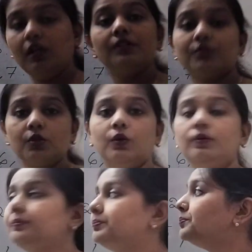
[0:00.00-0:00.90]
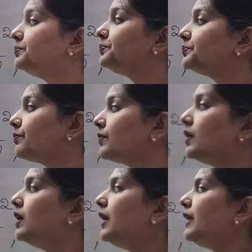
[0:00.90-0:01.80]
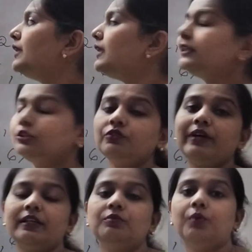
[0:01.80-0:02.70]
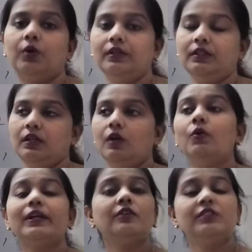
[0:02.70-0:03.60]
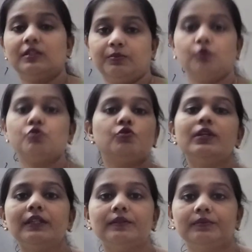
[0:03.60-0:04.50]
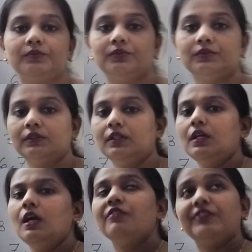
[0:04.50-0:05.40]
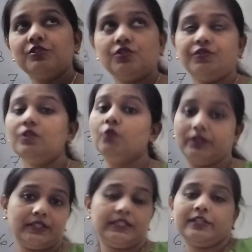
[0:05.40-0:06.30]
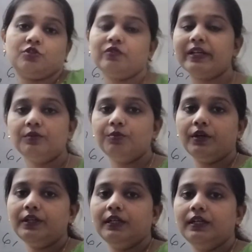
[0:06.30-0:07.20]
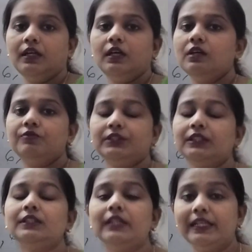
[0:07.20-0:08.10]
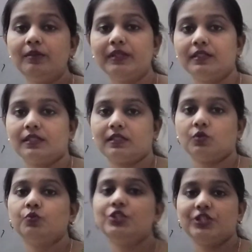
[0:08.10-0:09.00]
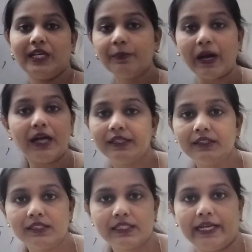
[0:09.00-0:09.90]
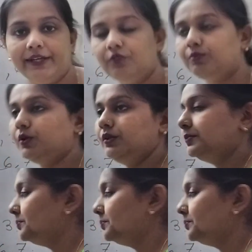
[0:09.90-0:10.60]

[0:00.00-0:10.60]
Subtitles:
So, in electrovalent bond, what are we supposed to learn? First of all, what is electrovalent bond? Which are the elements which take part in this kind of bond?